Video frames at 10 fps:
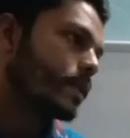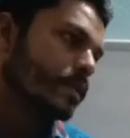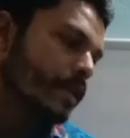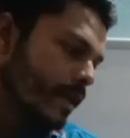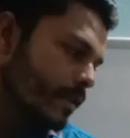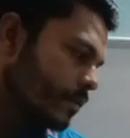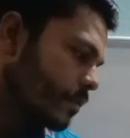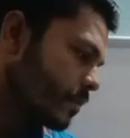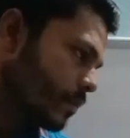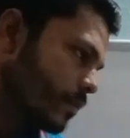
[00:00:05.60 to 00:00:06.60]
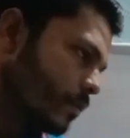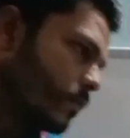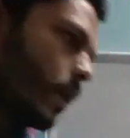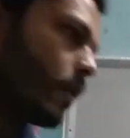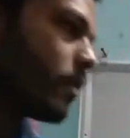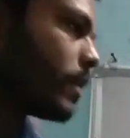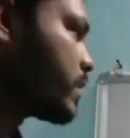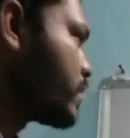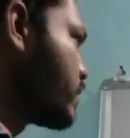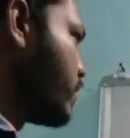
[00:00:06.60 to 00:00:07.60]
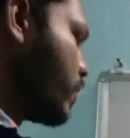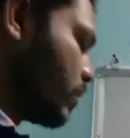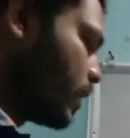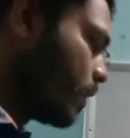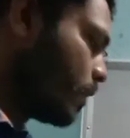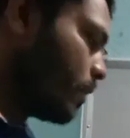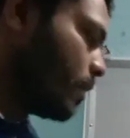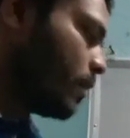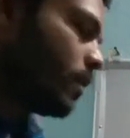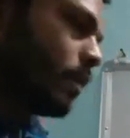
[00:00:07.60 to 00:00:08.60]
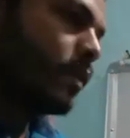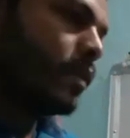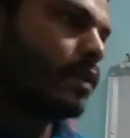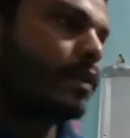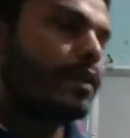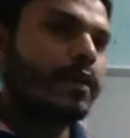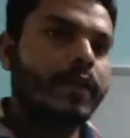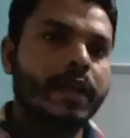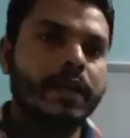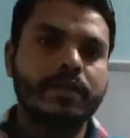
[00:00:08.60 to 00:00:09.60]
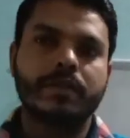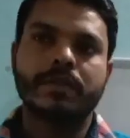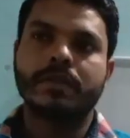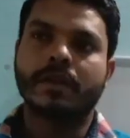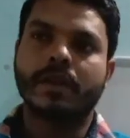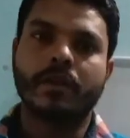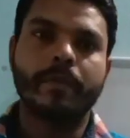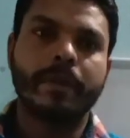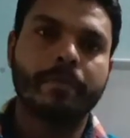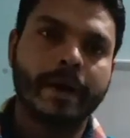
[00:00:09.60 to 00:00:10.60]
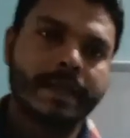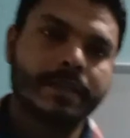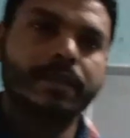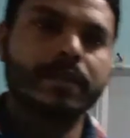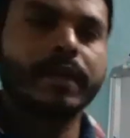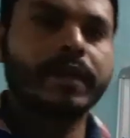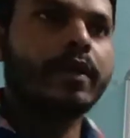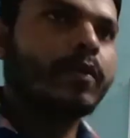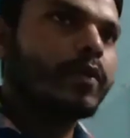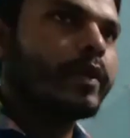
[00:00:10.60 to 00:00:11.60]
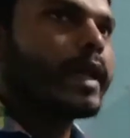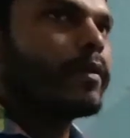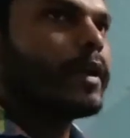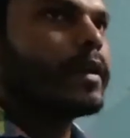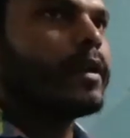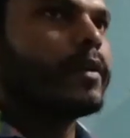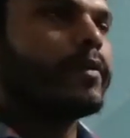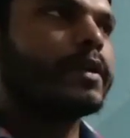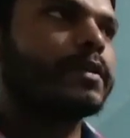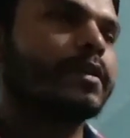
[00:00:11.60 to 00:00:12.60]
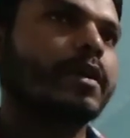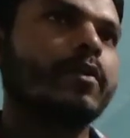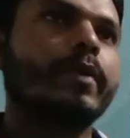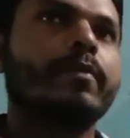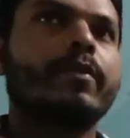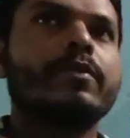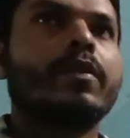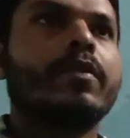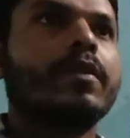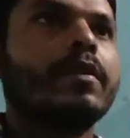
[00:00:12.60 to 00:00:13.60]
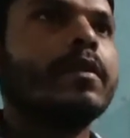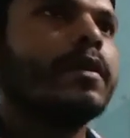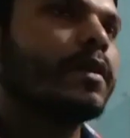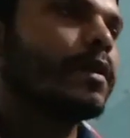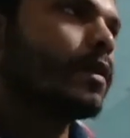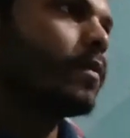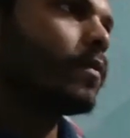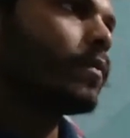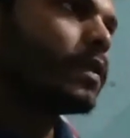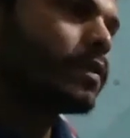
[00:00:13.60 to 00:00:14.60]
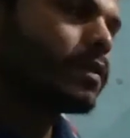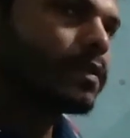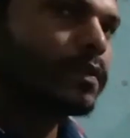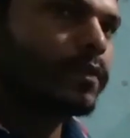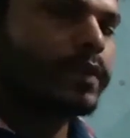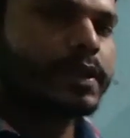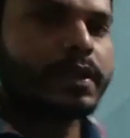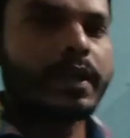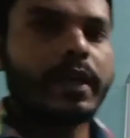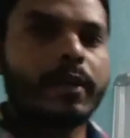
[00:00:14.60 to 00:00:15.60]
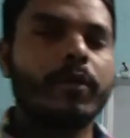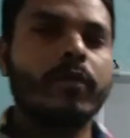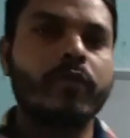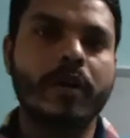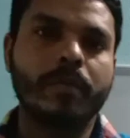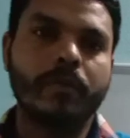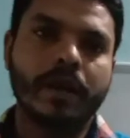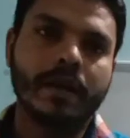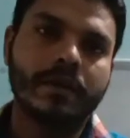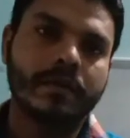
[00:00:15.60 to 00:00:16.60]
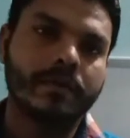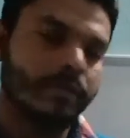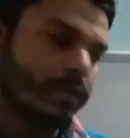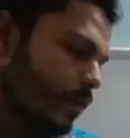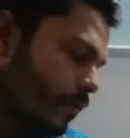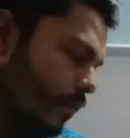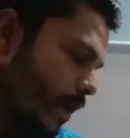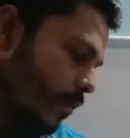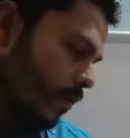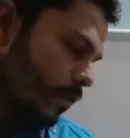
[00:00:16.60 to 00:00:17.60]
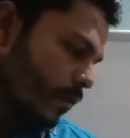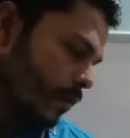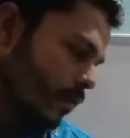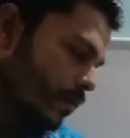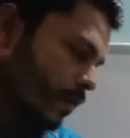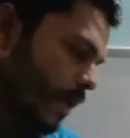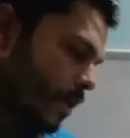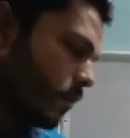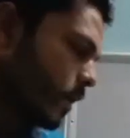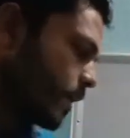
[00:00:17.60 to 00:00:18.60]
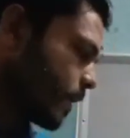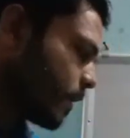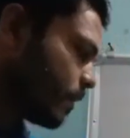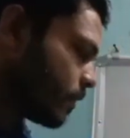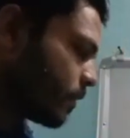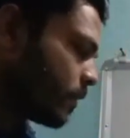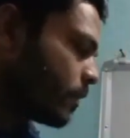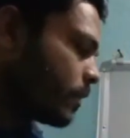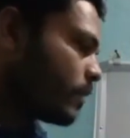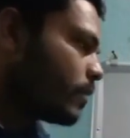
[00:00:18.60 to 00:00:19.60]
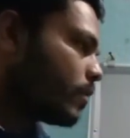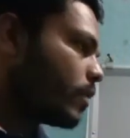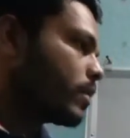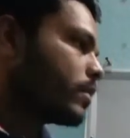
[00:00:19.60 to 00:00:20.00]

class we have discussed about the average atomic mass, right? How to calculate the average atomic mass and all. With with the help of formula, we have calculated what